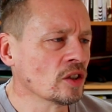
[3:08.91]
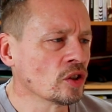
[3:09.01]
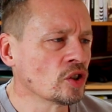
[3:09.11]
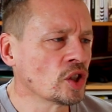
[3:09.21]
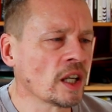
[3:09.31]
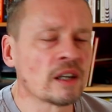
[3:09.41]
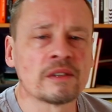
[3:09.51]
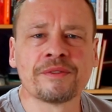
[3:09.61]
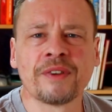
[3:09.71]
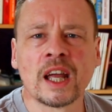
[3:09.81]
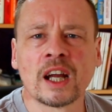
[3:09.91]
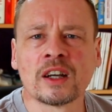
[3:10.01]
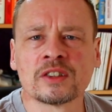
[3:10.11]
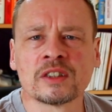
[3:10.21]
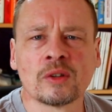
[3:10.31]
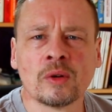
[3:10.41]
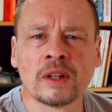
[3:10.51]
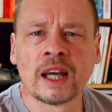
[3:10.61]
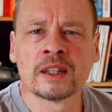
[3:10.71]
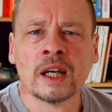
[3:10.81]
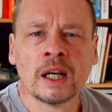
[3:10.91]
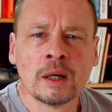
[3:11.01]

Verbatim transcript: share fairs and all that.